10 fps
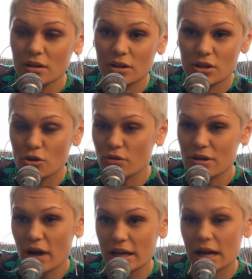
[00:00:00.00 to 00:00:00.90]

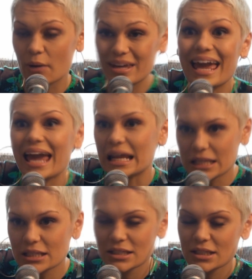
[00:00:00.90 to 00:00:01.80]
career right now
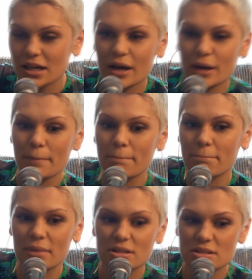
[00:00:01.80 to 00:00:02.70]
again,
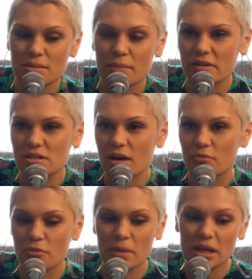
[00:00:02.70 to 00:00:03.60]
to make the time for